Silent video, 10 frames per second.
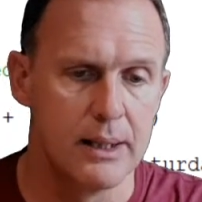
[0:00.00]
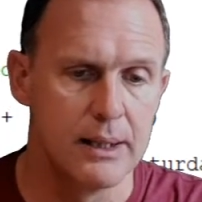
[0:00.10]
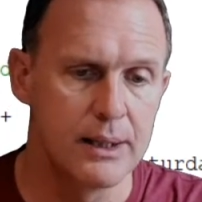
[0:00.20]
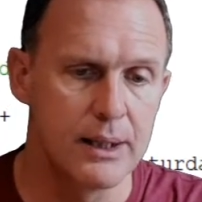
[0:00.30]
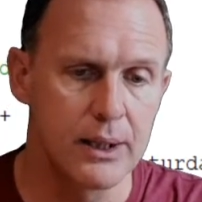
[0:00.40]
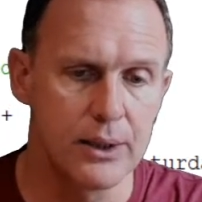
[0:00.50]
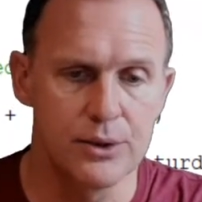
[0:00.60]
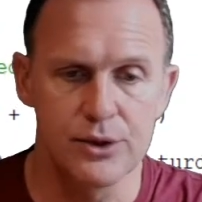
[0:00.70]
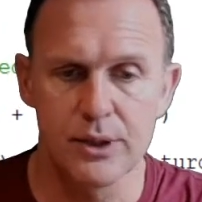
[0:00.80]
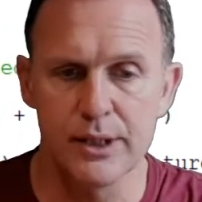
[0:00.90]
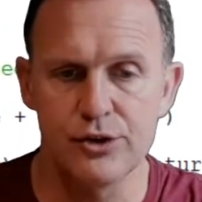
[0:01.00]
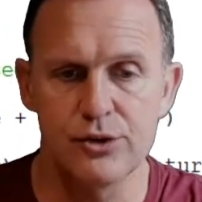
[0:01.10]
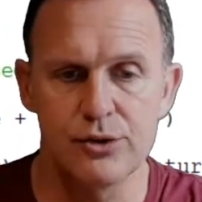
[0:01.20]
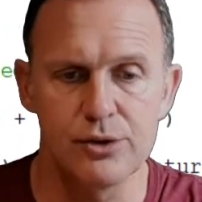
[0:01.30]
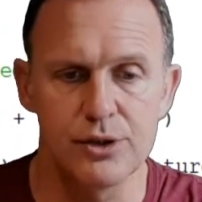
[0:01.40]
the code. So let's just
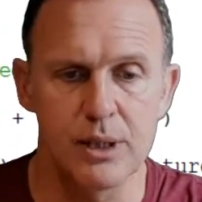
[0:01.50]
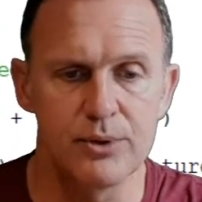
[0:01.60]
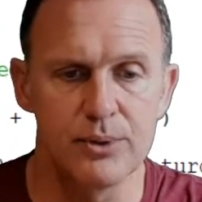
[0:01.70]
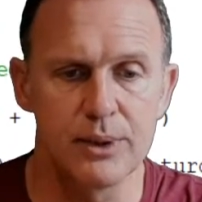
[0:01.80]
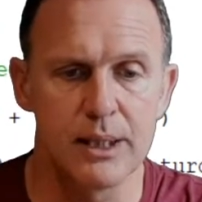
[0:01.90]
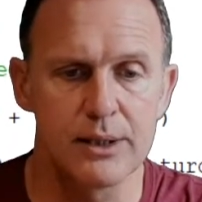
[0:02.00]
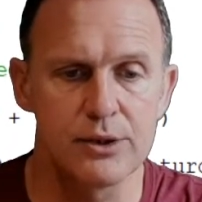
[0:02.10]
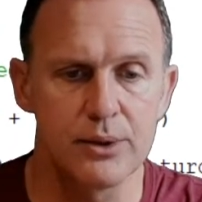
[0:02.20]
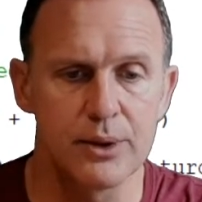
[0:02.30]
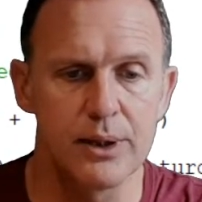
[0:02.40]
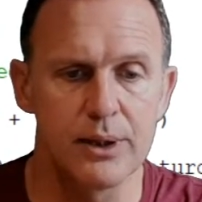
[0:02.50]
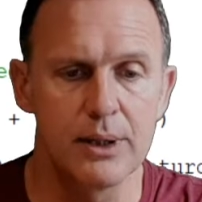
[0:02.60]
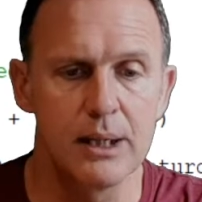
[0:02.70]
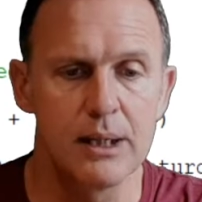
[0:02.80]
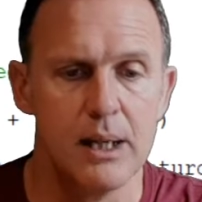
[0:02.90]
step through that. So I go down
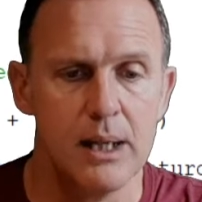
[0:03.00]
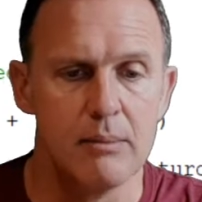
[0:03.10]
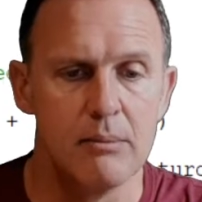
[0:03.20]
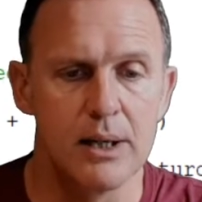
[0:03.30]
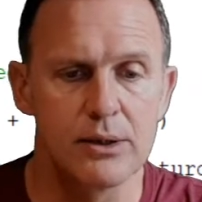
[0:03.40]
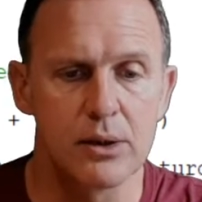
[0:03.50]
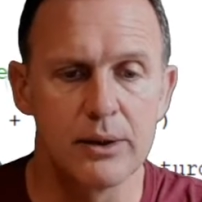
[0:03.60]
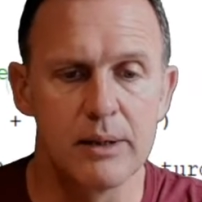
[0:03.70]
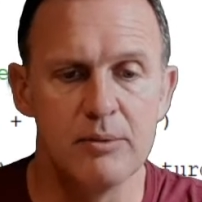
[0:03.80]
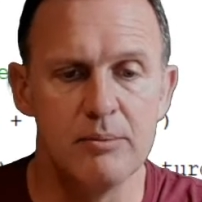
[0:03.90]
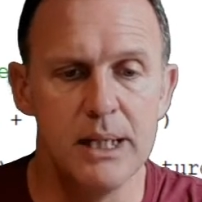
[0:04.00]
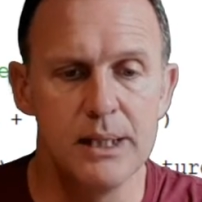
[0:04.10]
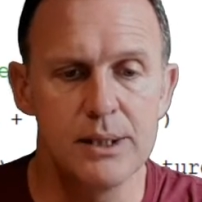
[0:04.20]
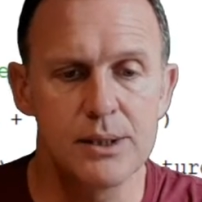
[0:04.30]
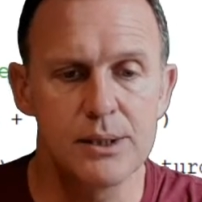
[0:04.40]
here, my total number of
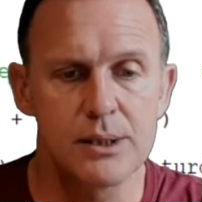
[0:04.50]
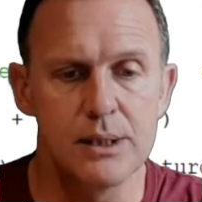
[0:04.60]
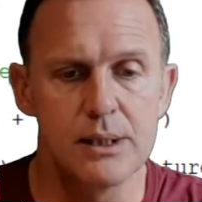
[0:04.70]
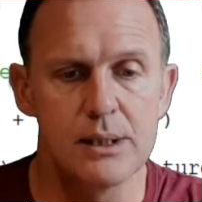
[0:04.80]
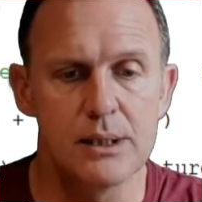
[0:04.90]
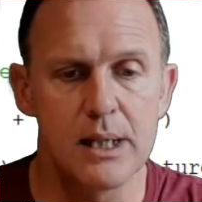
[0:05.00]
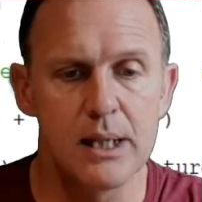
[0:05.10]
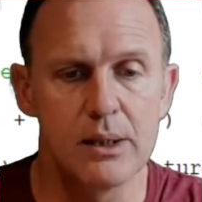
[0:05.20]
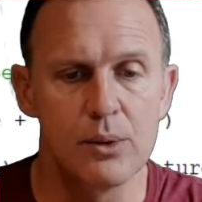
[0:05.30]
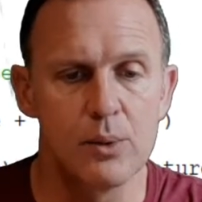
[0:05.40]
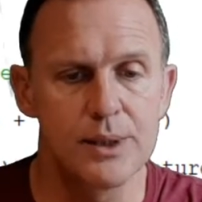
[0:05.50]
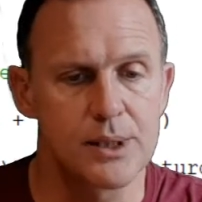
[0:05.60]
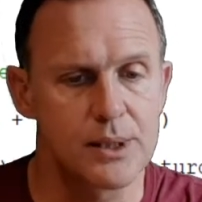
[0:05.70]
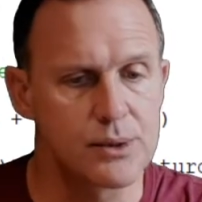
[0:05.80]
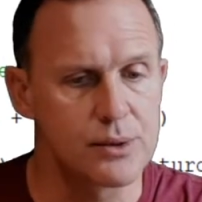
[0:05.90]
minutes is now
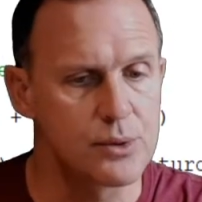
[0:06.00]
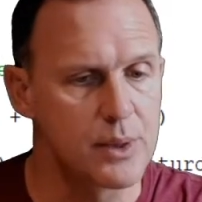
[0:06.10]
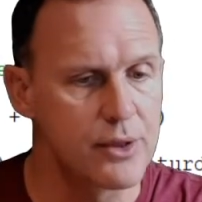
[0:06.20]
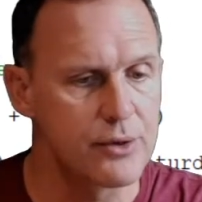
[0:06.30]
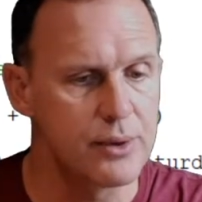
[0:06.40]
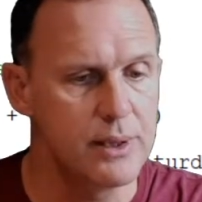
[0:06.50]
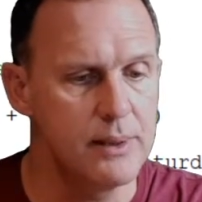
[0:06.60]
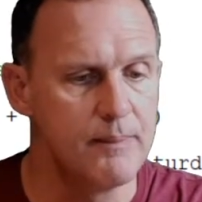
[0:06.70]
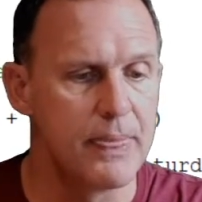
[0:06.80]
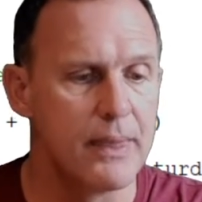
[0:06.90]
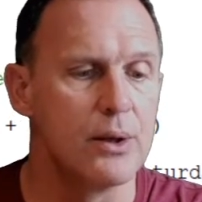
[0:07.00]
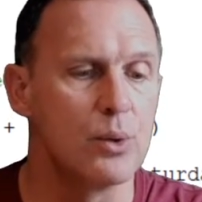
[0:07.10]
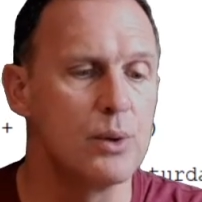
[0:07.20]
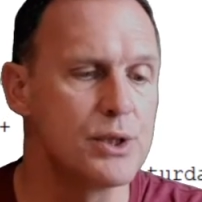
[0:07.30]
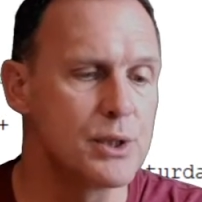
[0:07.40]
1623,
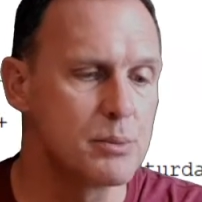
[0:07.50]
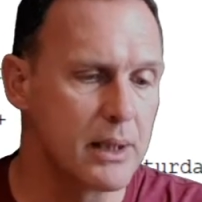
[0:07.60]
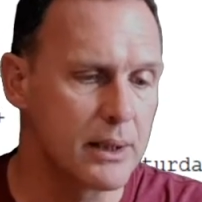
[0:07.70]
which it's picked